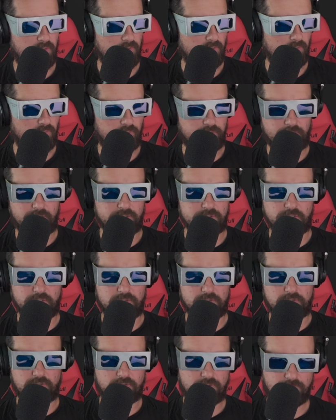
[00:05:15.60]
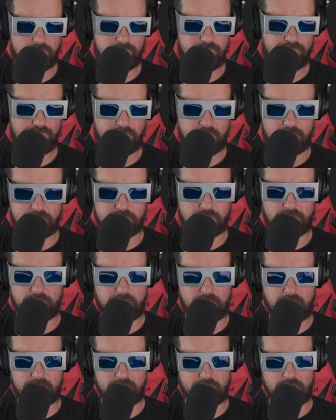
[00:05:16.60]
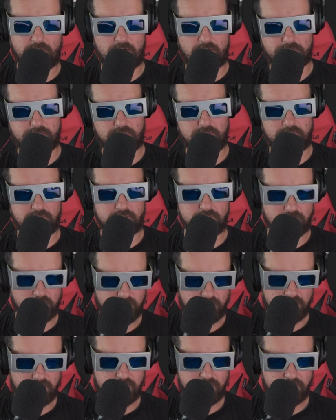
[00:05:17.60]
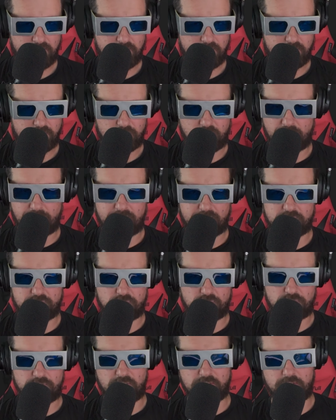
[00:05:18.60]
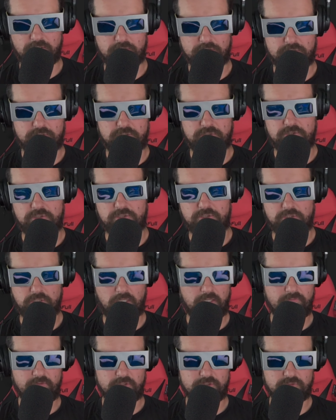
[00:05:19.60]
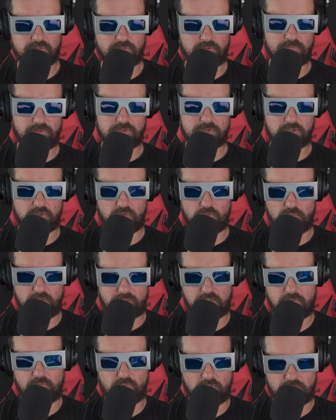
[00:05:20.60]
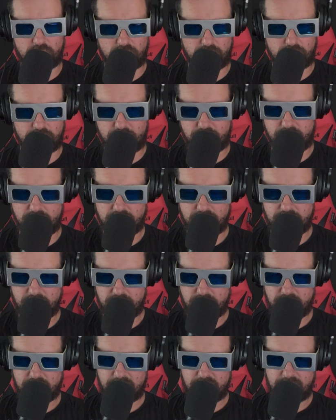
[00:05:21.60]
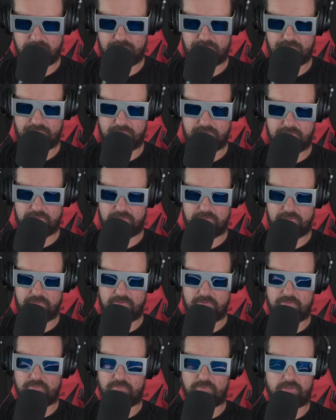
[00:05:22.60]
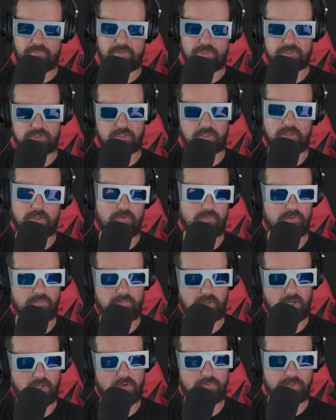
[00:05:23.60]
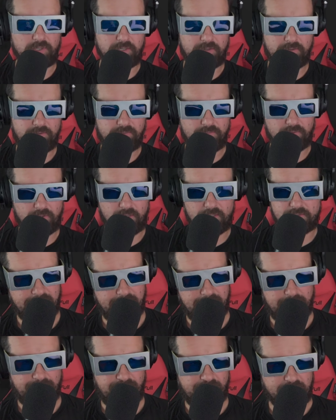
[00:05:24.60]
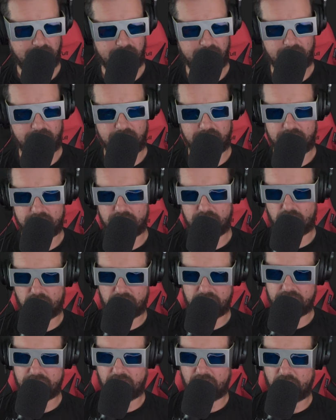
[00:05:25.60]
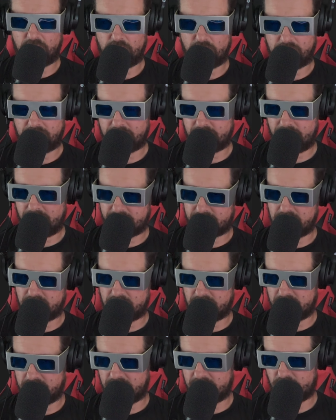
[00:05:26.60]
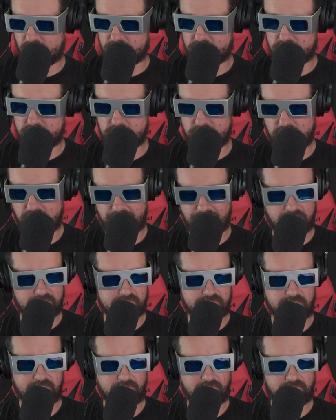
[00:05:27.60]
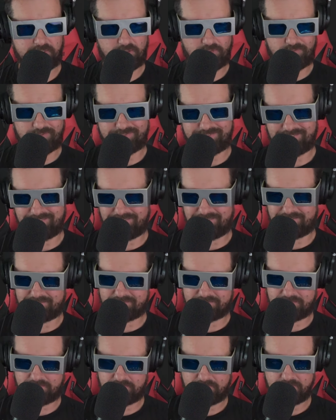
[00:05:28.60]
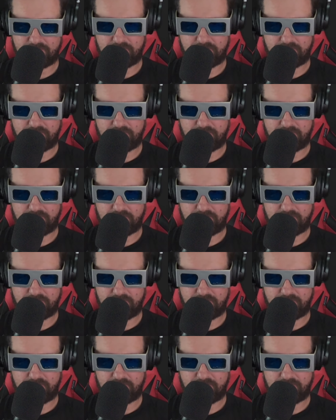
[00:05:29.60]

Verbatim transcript: What is it? Is it the Anunnaki coming to get us and save us from this old wicked world? What a bunch of load of baloney, right? And they blend the whole Anunnaki thing, which I'm not saying that they don't exist,